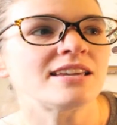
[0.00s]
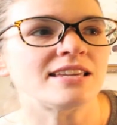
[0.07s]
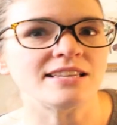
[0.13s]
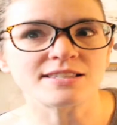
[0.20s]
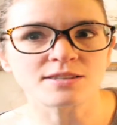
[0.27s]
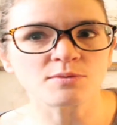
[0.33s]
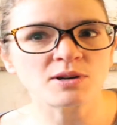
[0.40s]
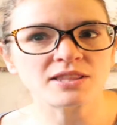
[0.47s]

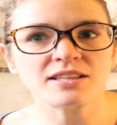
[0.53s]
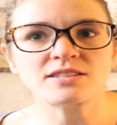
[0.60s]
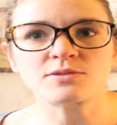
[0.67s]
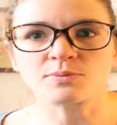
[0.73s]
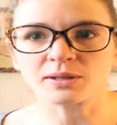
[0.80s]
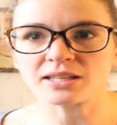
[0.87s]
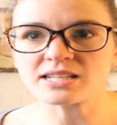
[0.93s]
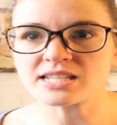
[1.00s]
He's the one
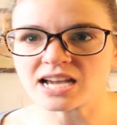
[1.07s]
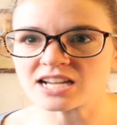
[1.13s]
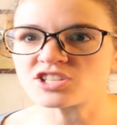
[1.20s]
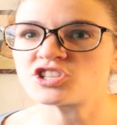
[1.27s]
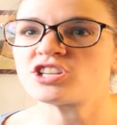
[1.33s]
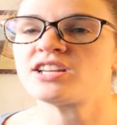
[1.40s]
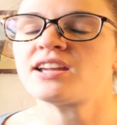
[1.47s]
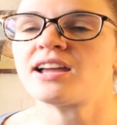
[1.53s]
that's really
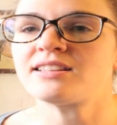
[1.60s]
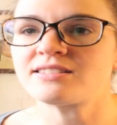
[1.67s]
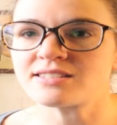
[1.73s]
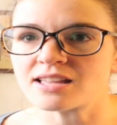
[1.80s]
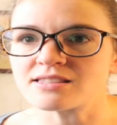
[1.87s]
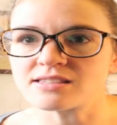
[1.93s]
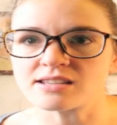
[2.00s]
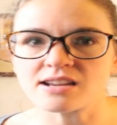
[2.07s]
touchy and
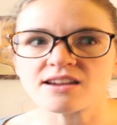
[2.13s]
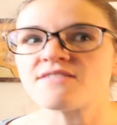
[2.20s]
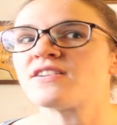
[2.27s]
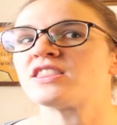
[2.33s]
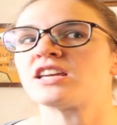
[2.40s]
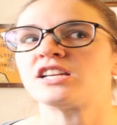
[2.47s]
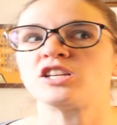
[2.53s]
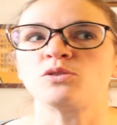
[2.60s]
sensitive
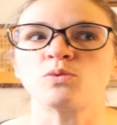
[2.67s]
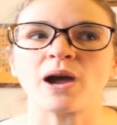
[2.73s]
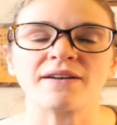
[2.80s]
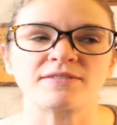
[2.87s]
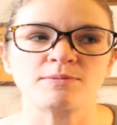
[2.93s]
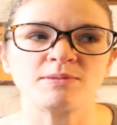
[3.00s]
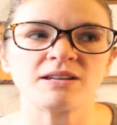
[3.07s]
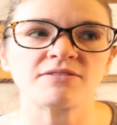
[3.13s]
and that you
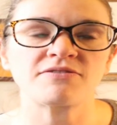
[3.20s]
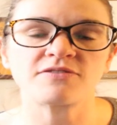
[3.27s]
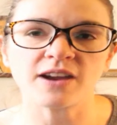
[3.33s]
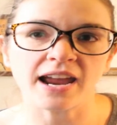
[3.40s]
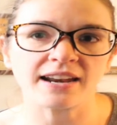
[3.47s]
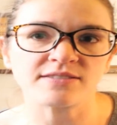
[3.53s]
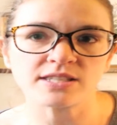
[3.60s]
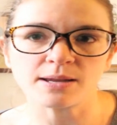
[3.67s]
have to be
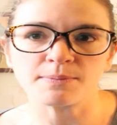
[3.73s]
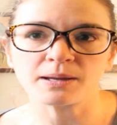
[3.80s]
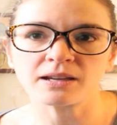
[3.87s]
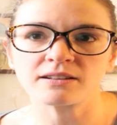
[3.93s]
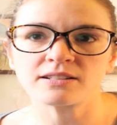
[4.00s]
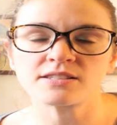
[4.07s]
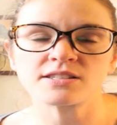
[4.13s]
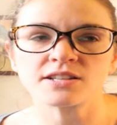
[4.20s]
afraid of
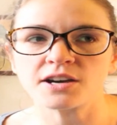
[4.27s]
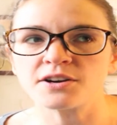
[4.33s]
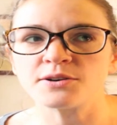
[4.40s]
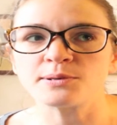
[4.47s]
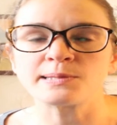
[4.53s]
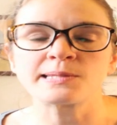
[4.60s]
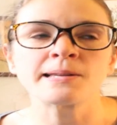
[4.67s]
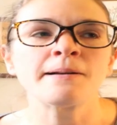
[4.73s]
stepping on his
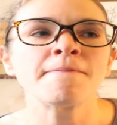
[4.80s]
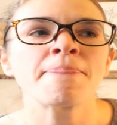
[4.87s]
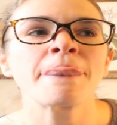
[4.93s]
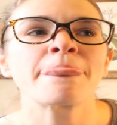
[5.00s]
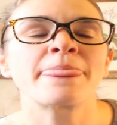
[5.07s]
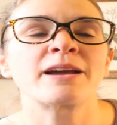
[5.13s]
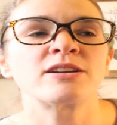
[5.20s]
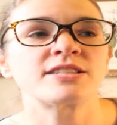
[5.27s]
toes.
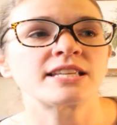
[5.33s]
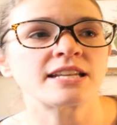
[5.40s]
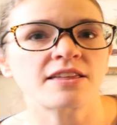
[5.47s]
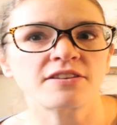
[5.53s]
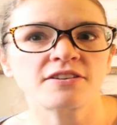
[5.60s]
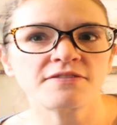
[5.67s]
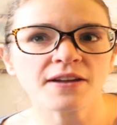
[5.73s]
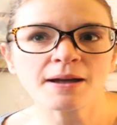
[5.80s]
There is
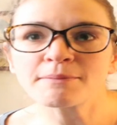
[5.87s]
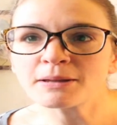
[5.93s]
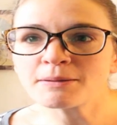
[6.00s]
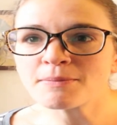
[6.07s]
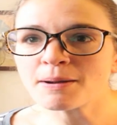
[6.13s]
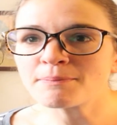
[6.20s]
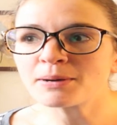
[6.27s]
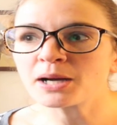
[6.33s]
another family
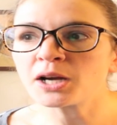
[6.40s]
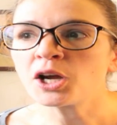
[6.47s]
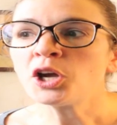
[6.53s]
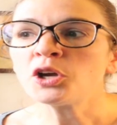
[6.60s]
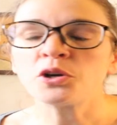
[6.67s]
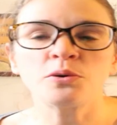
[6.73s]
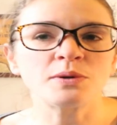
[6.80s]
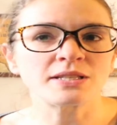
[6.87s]
member
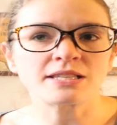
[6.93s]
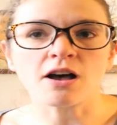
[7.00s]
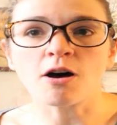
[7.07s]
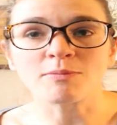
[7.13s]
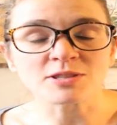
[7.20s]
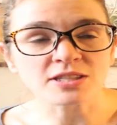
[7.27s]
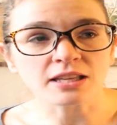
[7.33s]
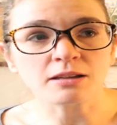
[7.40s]
who is
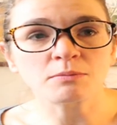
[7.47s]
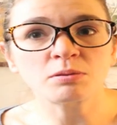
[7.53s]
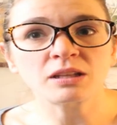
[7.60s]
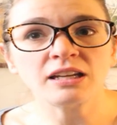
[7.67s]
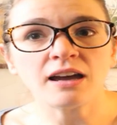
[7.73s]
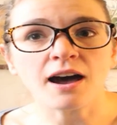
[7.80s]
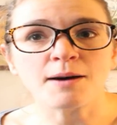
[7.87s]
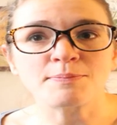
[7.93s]
almost the
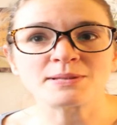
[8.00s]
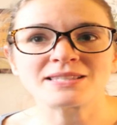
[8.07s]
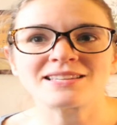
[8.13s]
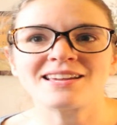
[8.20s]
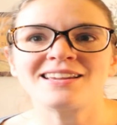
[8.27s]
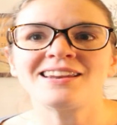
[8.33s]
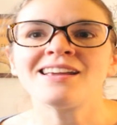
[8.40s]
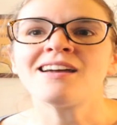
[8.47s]
complete
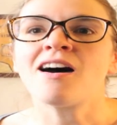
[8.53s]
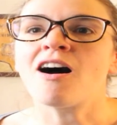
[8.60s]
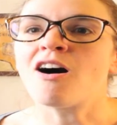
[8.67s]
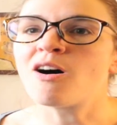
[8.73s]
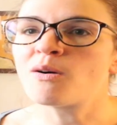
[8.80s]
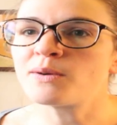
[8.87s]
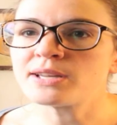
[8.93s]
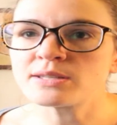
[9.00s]
opposite,
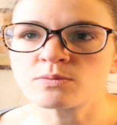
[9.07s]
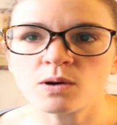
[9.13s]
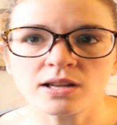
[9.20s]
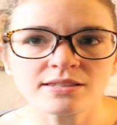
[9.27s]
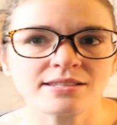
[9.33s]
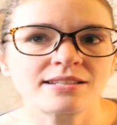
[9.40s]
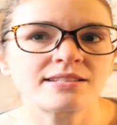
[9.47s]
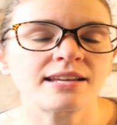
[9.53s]
always
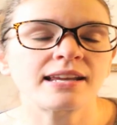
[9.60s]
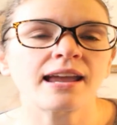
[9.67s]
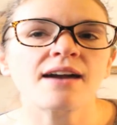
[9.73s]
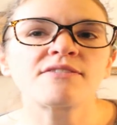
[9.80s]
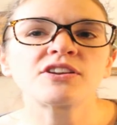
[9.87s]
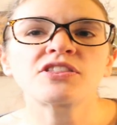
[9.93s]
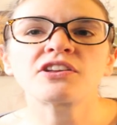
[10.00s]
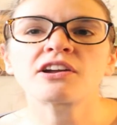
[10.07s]
wants to take
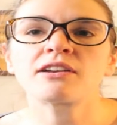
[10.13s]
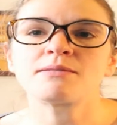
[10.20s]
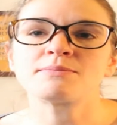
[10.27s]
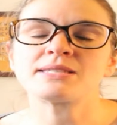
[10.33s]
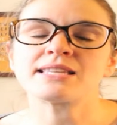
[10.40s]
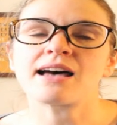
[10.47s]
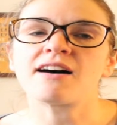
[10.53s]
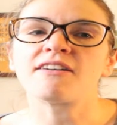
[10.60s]
everything on
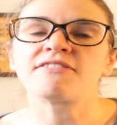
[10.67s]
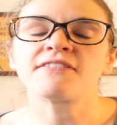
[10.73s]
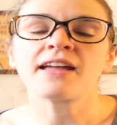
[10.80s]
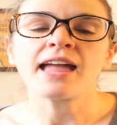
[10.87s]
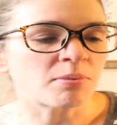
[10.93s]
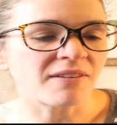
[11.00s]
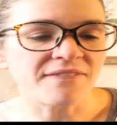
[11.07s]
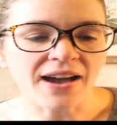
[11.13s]

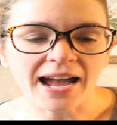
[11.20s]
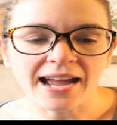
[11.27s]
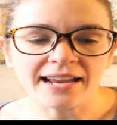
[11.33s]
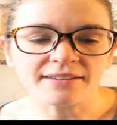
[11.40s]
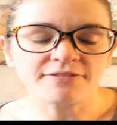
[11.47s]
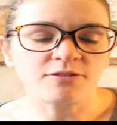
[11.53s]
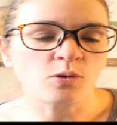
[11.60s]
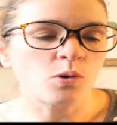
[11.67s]
himself,
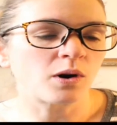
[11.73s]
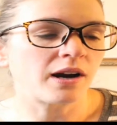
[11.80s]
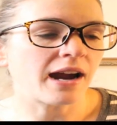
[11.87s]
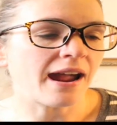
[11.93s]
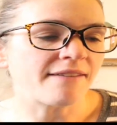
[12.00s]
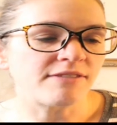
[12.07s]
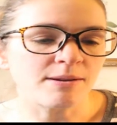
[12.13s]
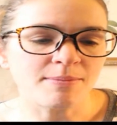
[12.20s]
provide
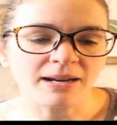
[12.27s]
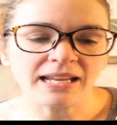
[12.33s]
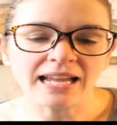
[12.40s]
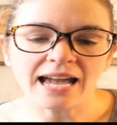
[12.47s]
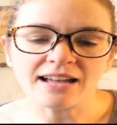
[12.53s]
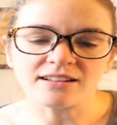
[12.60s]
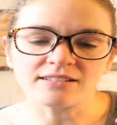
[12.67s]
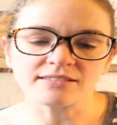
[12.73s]
for
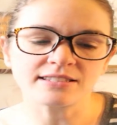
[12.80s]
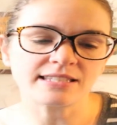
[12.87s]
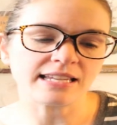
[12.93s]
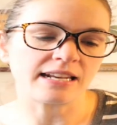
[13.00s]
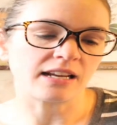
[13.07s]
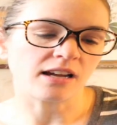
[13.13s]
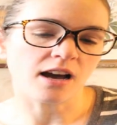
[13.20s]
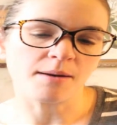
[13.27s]
everybody else,
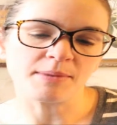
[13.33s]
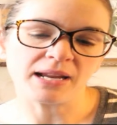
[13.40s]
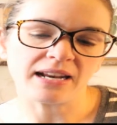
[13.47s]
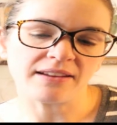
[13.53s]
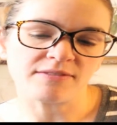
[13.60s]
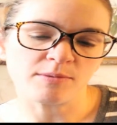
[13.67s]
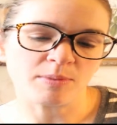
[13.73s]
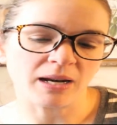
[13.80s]
and
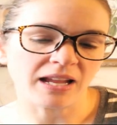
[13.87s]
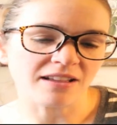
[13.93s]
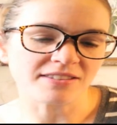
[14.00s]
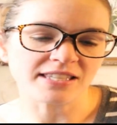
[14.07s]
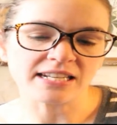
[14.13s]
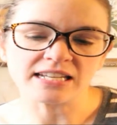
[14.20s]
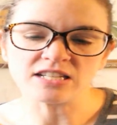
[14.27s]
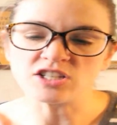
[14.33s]
accommodate everybody
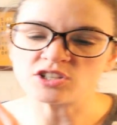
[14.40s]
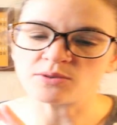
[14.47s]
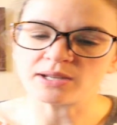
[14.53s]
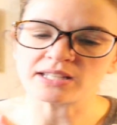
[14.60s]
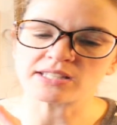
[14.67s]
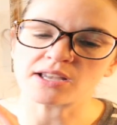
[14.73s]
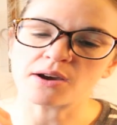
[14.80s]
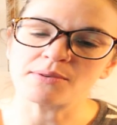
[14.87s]
else, and in
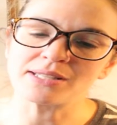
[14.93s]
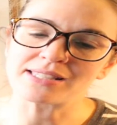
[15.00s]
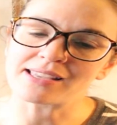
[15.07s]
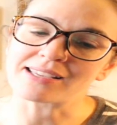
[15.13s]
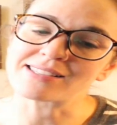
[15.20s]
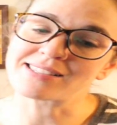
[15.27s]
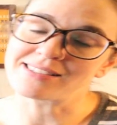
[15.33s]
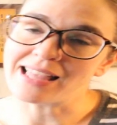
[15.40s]
doing so is
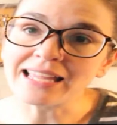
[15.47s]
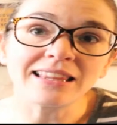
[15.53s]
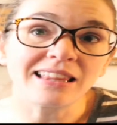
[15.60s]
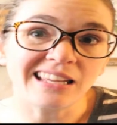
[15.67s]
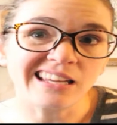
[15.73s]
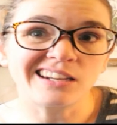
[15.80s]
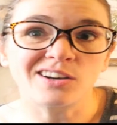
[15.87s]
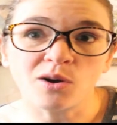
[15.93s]
like
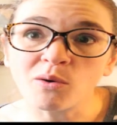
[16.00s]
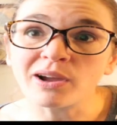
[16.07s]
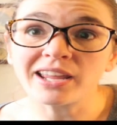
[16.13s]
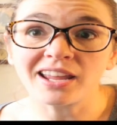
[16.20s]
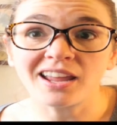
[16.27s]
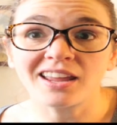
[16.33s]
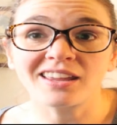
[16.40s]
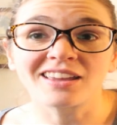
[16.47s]
slightly
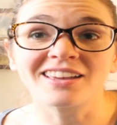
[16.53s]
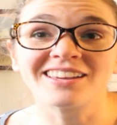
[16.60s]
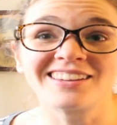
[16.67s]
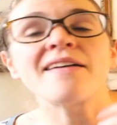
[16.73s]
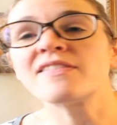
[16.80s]
annoying.